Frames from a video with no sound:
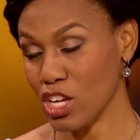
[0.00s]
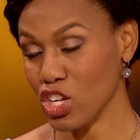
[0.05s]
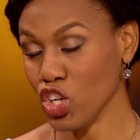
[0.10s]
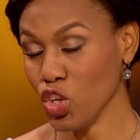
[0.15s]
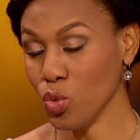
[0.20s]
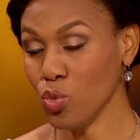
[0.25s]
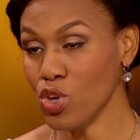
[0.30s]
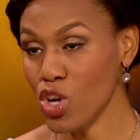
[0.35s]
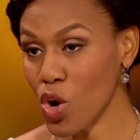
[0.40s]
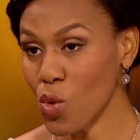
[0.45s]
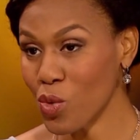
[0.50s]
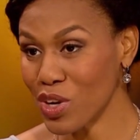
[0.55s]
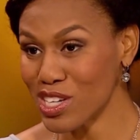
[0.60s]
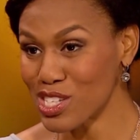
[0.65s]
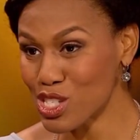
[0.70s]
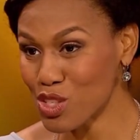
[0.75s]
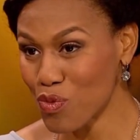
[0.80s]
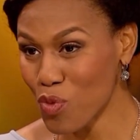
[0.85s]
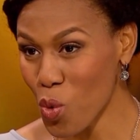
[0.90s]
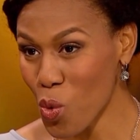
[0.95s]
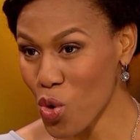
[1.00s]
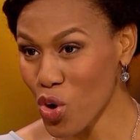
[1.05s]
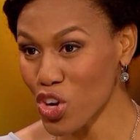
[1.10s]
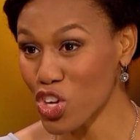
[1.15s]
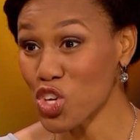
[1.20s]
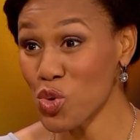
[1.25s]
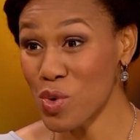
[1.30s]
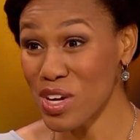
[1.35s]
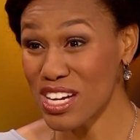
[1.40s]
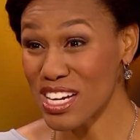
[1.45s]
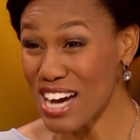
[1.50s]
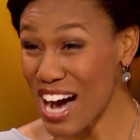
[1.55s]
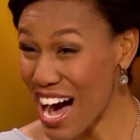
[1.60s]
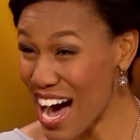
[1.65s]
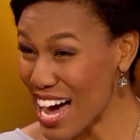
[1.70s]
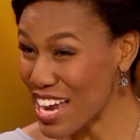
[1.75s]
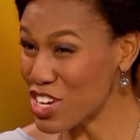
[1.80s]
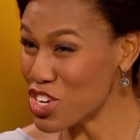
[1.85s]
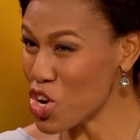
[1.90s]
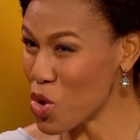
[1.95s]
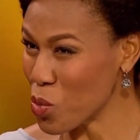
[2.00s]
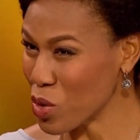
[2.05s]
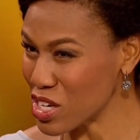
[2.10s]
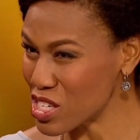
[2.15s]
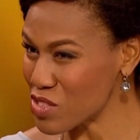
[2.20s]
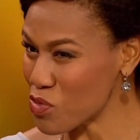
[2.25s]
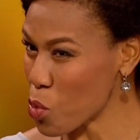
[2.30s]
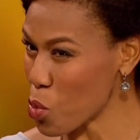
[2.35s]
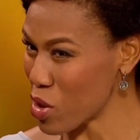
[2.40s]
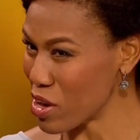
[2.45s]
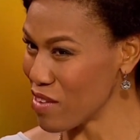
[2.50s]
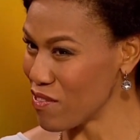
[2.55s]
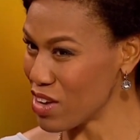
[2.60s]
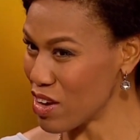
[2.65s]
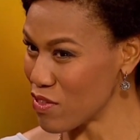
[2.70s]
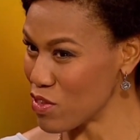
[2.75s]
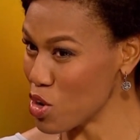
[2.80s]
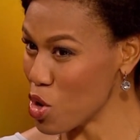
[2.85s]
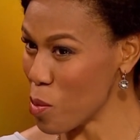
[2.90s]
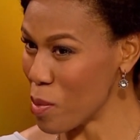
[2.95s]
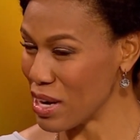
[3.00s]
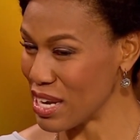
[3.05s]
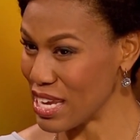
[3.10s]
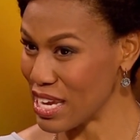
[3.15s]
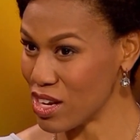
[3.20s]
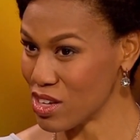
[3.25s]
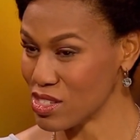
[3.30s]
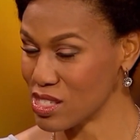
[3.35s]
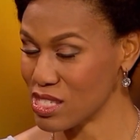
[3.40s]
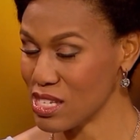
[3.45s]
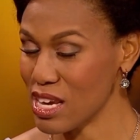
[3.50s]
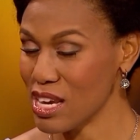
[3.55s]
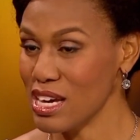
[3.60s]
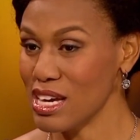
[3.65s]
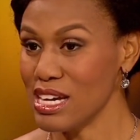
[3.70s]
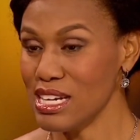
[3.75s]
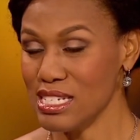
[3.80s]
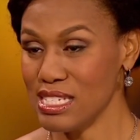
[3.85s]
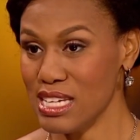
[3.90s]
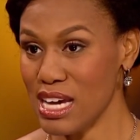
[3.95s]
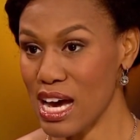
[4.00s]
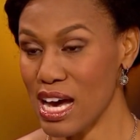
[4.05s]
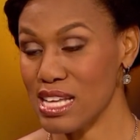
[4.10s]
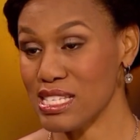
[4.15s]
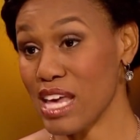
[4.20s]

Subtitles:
You know what it's for. You and God know what it's for, even if nobody else does.